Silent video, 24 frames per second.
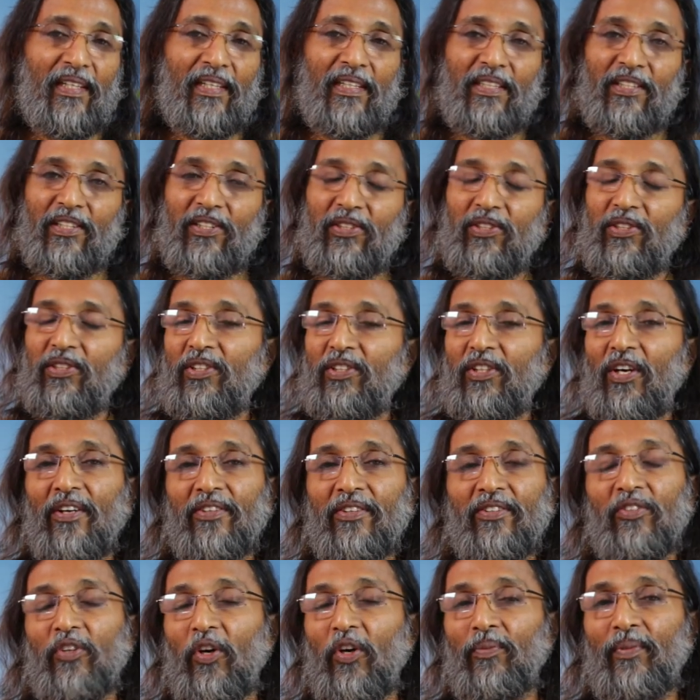It is
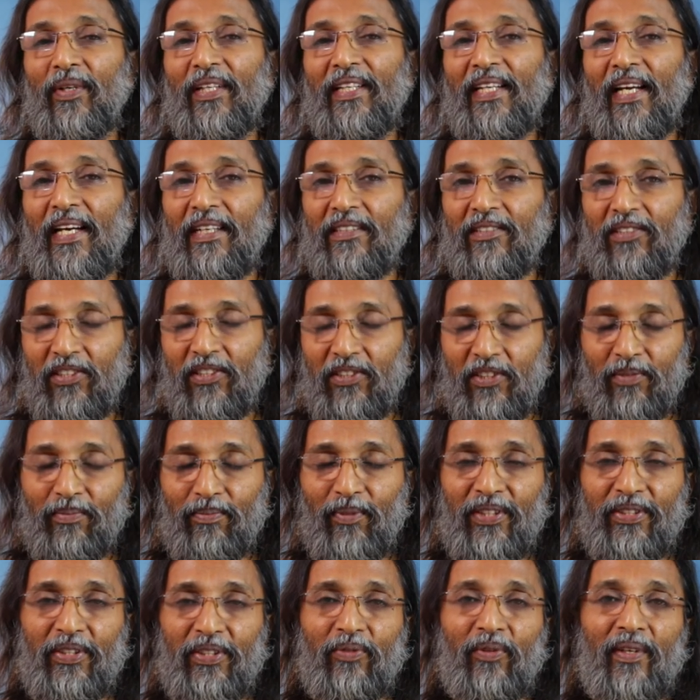not normally
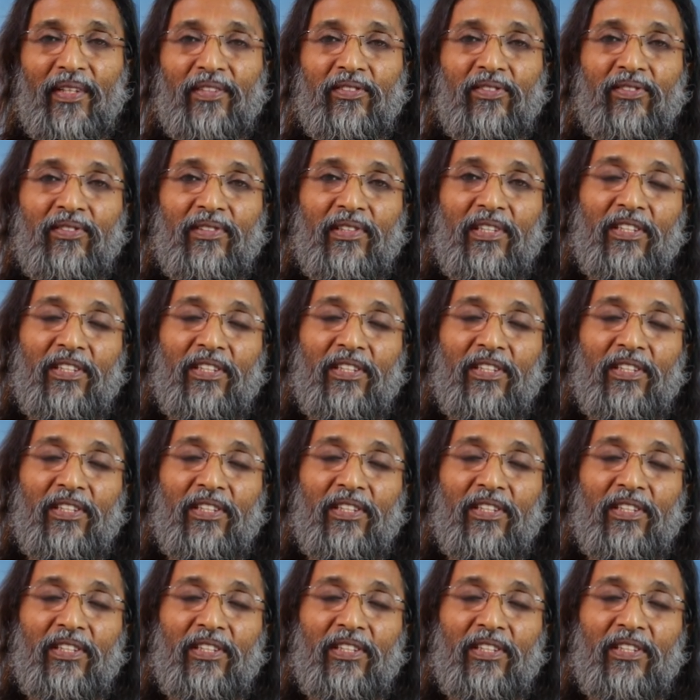accessible to us.